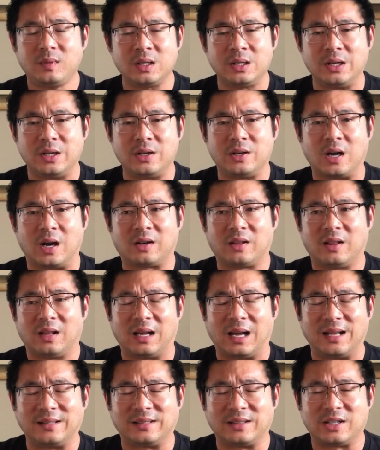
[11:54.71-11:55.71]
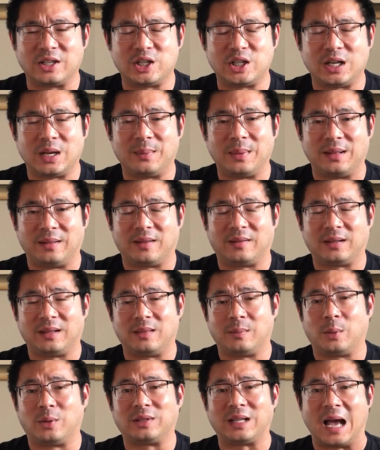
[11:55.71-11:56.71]
you talk to the guys at the gym and they say
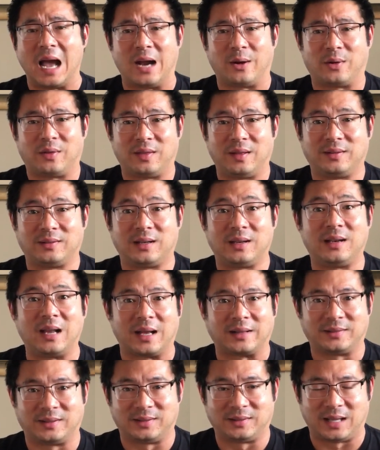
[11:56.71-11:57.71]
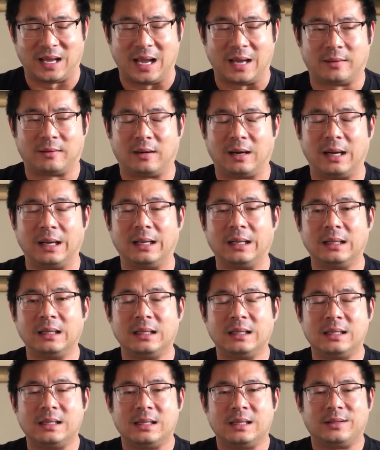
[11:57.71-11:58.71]
the most accurate thing is a DEXA scan, right?
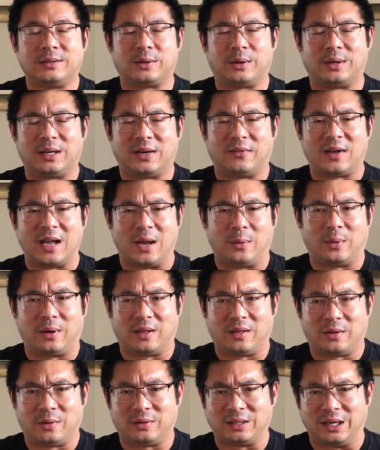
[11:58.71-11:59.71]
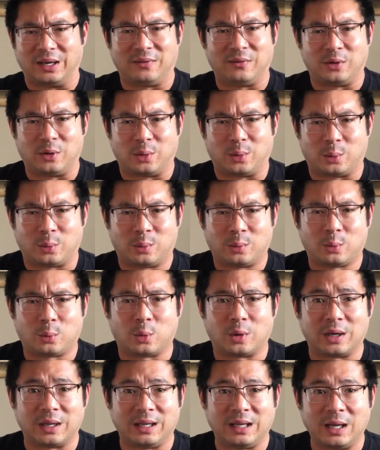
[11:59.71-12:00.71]
So I never had one of those. I didn't know where to